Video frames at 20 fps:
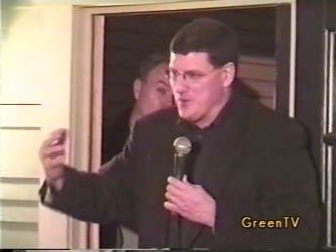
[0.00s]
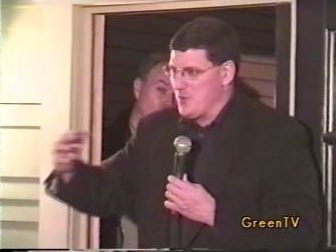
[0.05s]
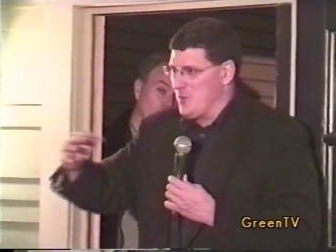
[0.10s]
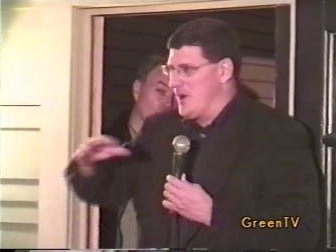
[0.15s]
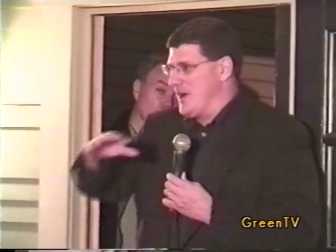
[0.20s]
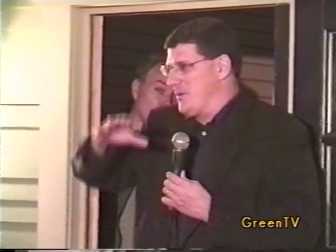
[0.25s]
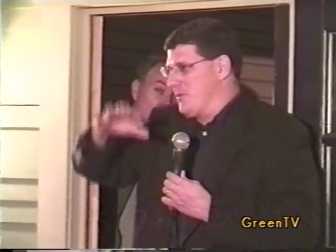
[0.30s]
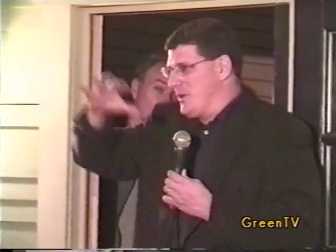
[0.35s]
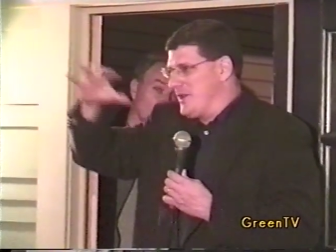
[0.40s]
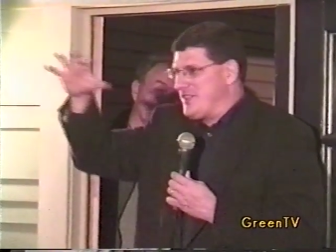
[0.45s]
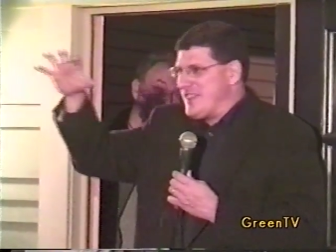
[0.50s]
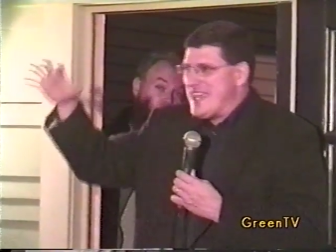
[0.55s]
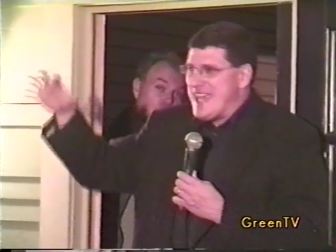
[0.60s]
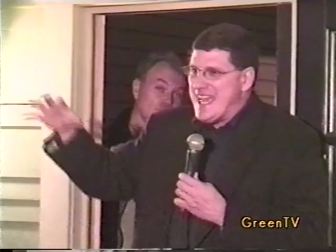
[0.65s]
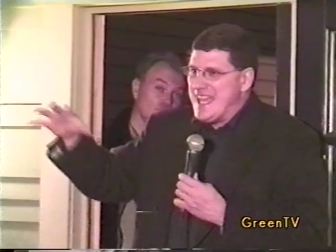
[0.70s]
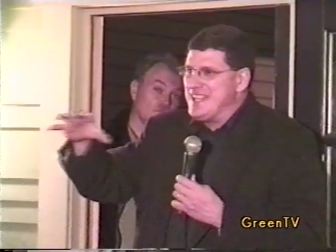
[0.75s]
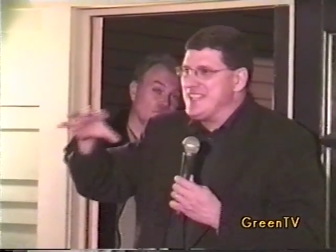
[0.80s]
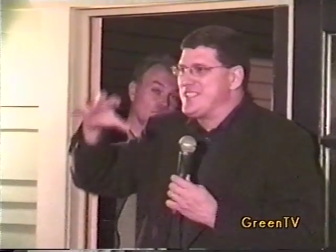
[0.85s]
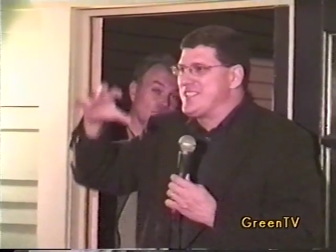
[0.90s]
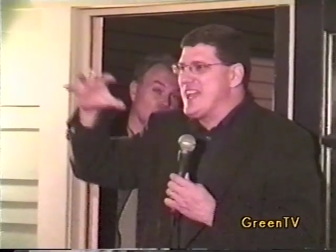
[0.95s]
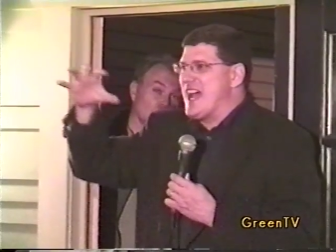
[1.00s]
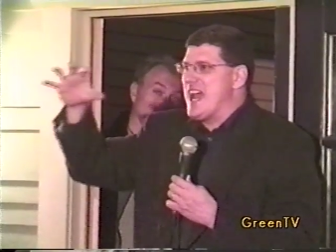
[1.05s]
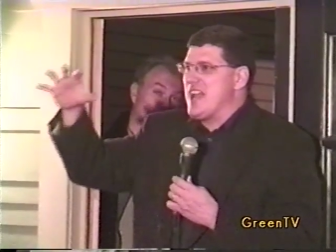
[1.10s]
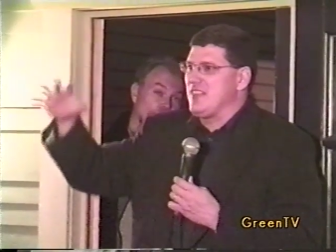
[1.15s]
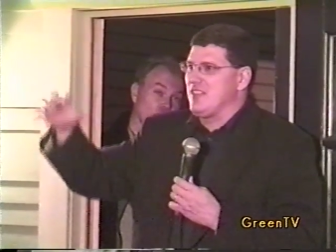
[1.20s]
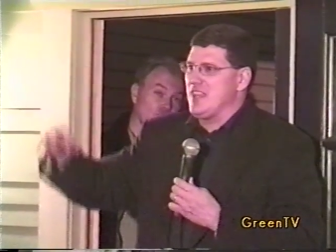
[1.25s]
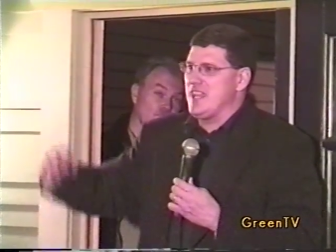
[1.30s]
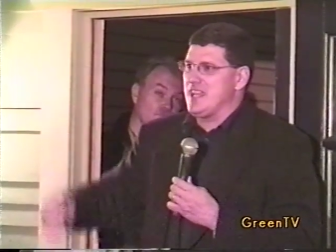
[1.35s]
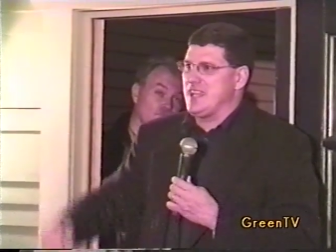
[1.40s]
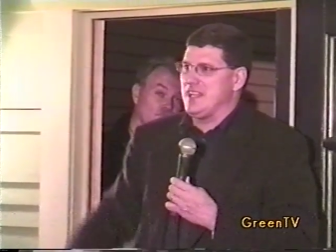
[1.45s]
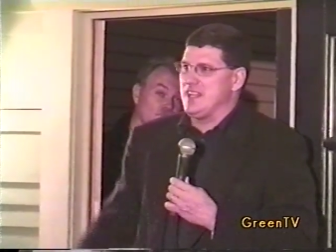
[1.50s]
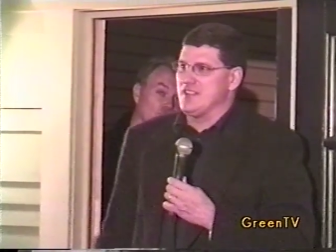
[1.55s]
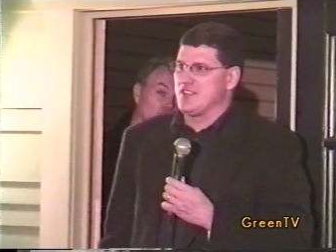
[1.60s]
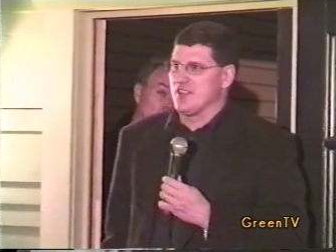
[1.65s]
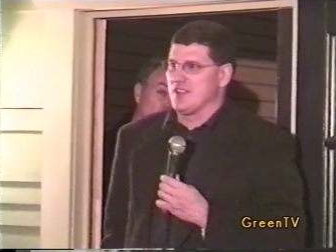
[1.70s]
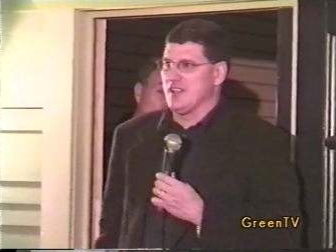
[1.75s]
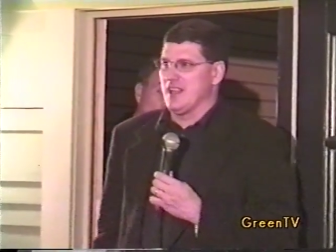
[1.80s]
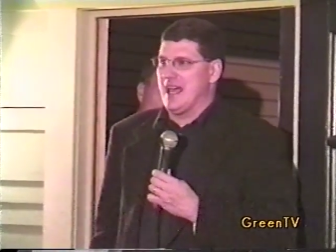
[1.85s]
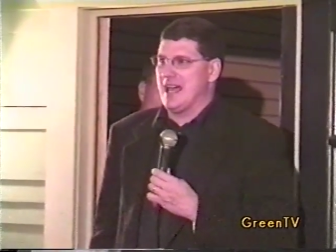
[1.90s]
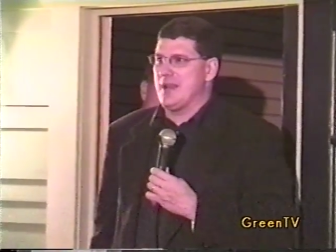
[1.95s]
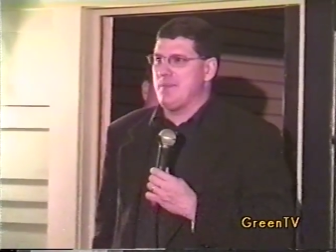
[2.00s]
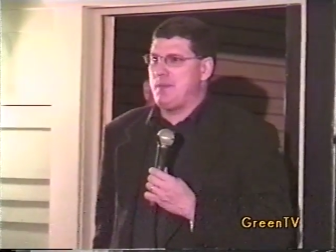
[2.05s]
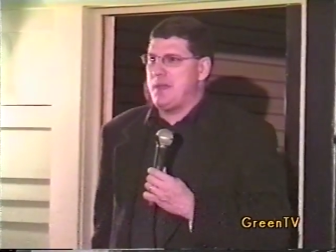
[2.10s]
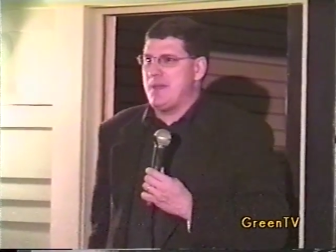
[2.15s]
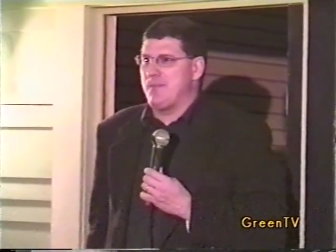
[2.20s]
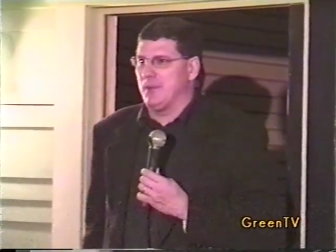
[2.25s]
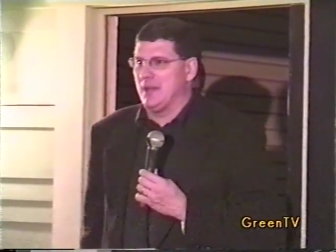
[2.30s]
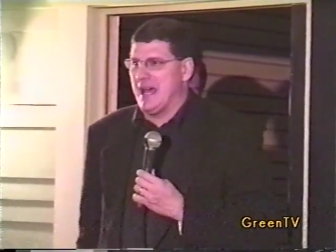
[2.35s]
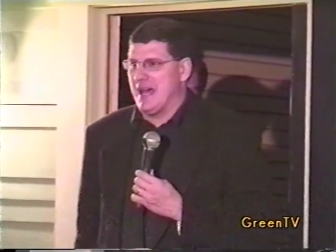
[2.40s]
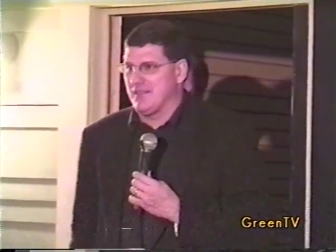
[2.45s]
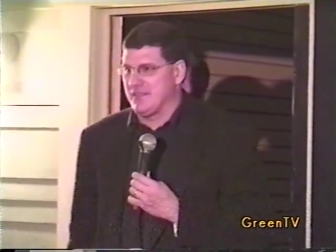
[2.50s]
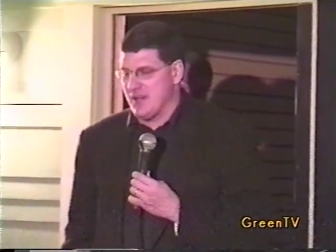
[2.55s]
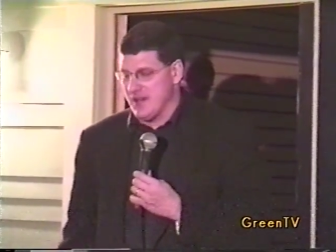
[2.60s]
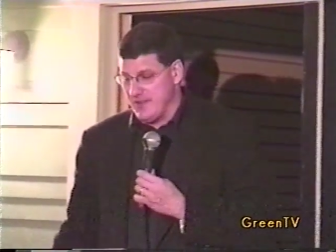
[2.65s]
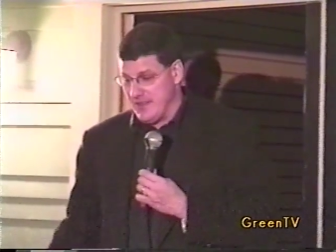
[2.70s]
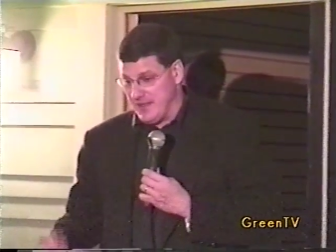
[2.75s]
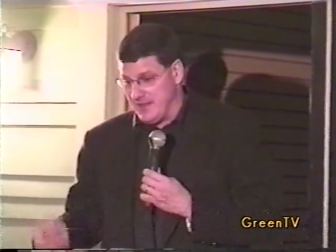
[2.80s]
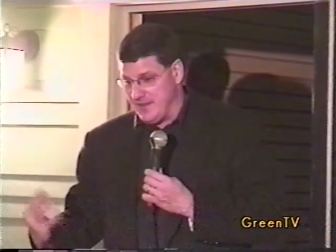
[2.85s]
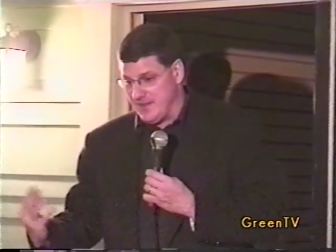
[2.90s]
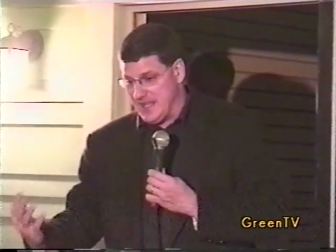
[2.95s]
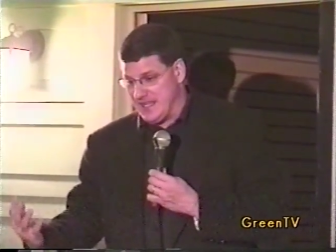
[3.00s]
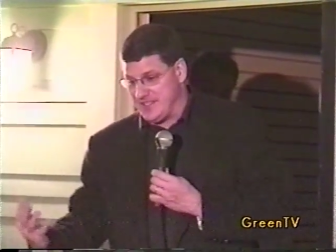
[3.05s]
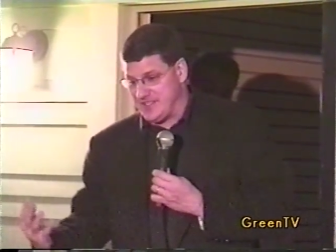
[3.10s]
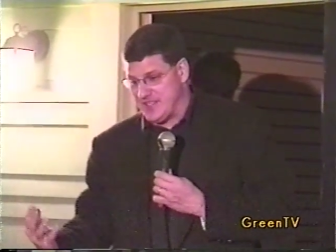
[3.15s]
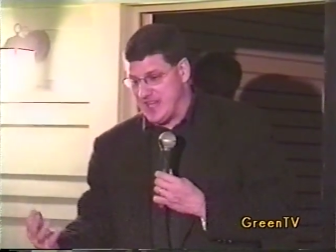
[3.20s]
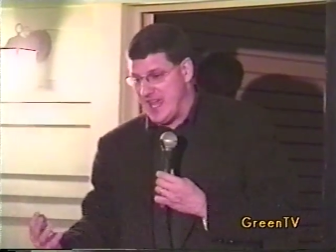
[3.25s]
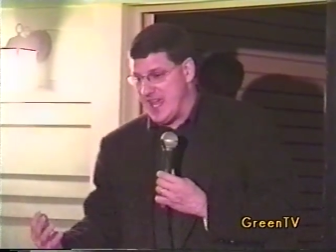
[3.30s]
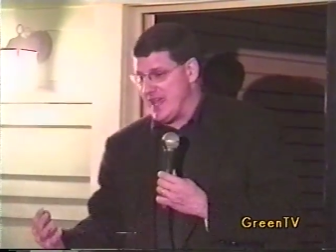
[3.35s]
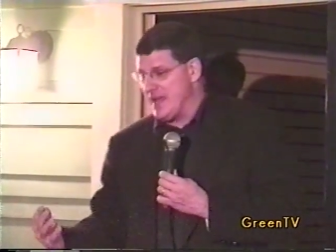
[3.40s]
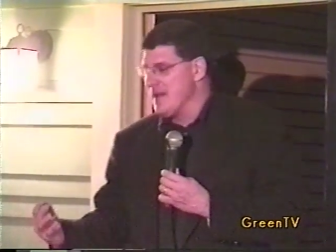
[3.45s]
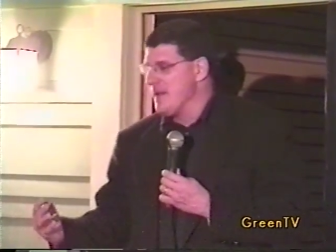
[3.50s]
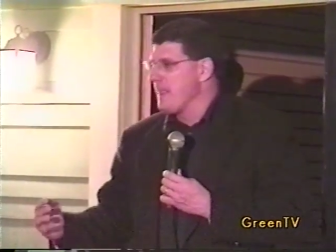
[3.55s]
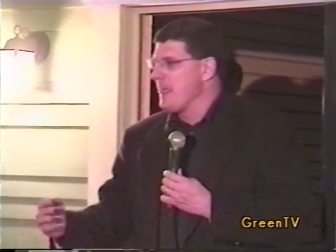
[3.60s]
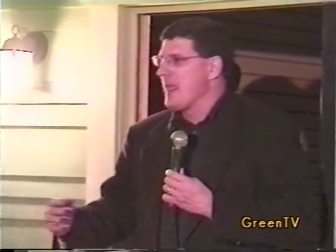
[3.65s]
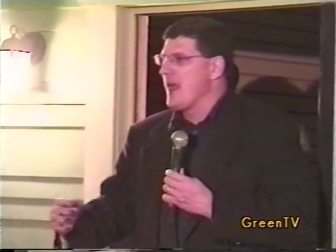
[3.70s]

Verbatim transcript: what, what the inside thinking is. There's a lot of people out there that, that say,